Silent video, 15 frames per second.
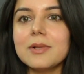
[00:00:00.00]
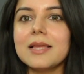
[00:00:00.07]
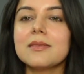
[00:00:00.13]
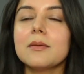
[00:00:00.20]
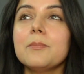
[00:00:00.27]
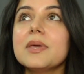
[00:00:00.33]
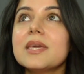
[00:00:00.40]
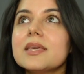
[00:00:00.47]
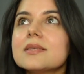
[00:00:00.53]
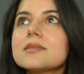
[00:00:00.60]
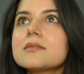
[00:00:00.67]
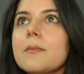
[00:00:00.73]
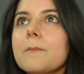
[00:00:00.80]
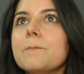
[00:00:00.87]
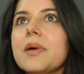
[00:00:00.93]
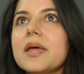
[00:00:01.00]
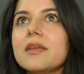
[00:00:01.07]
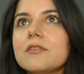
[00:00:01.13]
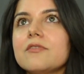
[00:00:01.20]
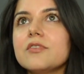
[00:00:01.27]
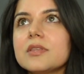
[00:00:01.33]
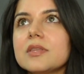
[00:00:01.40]
And the biggest
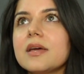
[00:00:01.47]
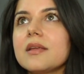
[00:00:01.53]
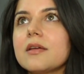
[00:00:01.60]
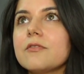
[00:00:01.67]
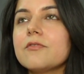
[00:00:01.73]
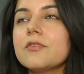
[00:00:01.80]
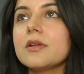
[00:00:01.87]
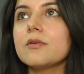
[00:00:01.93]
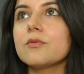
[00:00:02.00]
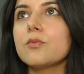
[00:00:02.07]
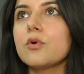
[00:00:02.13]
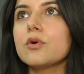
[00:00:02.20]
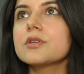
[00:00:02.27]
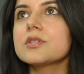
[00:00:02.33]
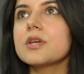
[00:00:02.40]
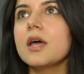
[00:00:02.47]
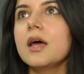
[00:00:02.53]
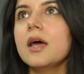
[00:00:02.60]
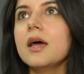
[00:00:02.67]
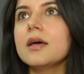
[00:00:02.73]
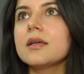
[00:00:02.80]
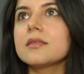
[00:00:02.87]
benefit that I felt was
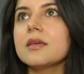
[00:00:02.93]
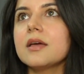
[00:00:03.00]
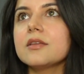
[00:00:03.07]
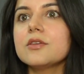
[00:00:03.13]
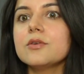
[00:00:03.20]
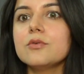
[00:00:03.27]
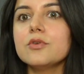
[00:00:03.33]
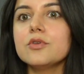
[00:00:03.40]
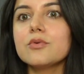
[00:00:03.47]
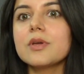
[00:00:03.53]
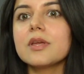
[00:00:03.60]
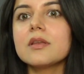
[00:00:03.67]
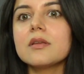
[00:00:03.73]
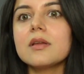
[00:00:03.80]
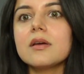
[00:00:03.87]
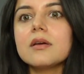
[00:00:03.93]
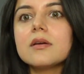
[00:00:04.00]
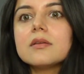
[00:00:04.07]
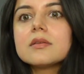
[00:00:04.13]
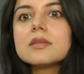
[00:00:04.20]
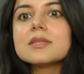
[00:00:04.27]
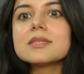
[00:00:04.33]
that you
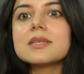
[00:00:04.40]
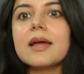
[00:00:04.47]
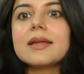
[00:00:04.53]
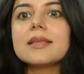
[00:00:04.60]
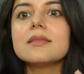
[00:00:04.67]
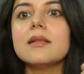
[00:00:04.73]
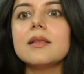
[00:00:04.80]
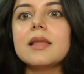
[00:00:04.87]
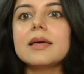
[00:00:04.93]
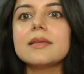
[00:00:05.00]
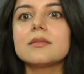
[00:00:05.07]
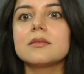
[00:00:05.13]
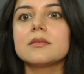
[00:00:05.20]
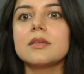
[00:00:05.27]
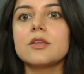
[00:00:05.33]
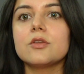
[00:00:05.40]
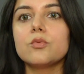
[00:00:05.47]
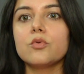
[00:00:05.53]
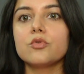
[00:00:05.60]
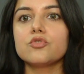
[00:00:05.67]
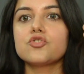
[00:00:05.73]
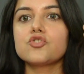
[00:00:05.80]
can decide the length that you
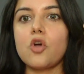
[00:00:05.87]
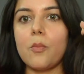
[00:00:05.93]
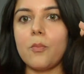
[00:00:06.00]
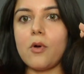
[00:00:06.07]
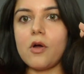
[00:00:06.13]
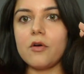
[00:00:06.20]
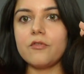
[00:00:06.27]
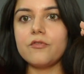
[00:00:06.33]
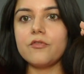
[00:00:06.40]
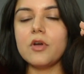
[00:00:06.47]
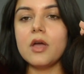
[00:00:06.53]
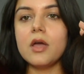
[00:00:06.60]
want to chop off.